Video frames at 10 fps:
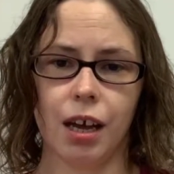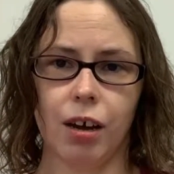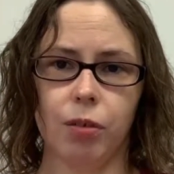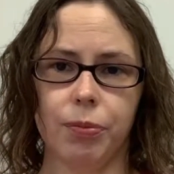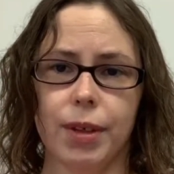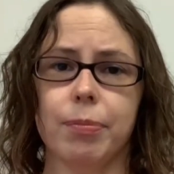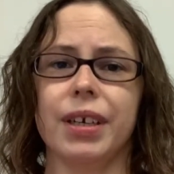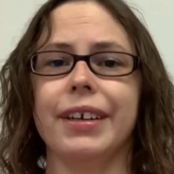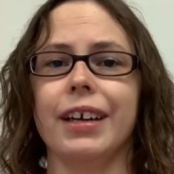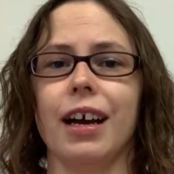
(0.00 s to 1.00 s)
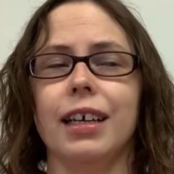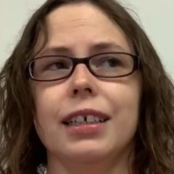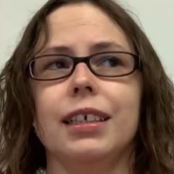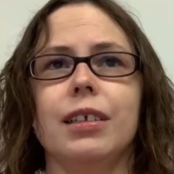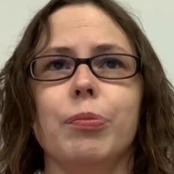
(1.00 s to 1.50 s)
help them, but not
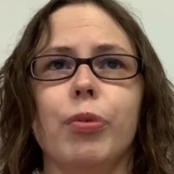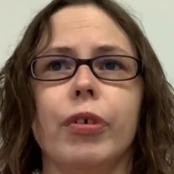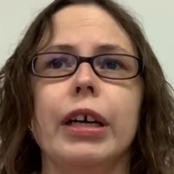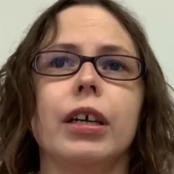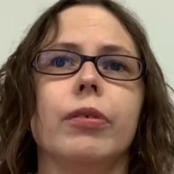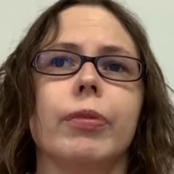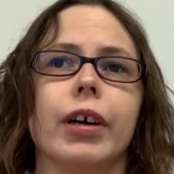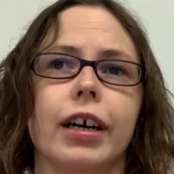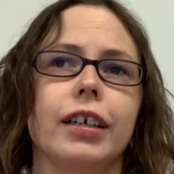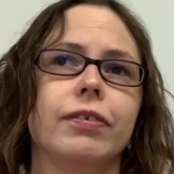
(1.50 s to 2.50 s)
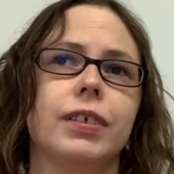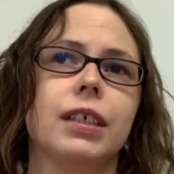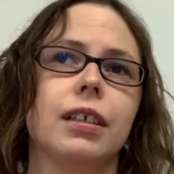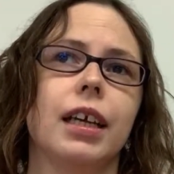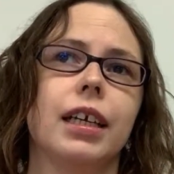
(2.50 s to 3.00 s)
to the point where I
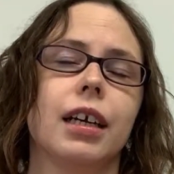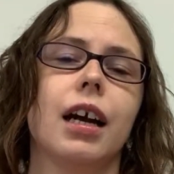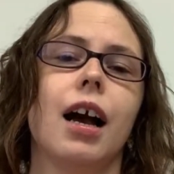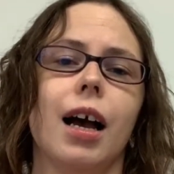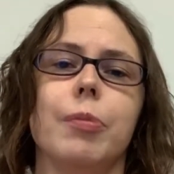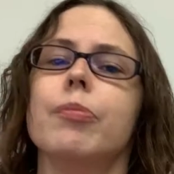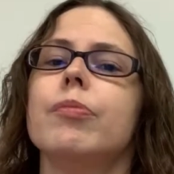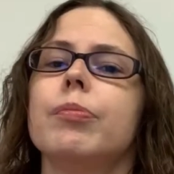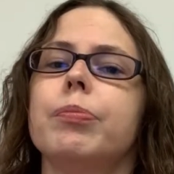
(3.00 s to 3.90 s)
feel like I'm